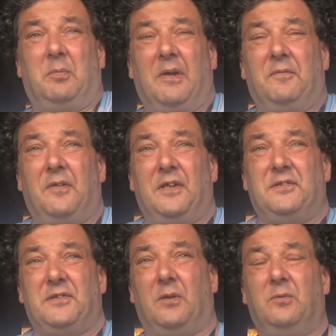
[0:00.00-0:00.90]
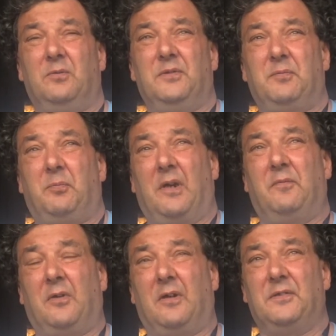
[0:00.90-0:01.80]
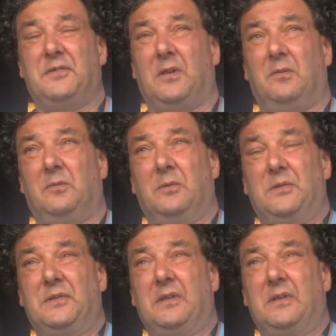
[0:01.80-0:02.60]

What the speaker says: pray for their souls, pray for our souls.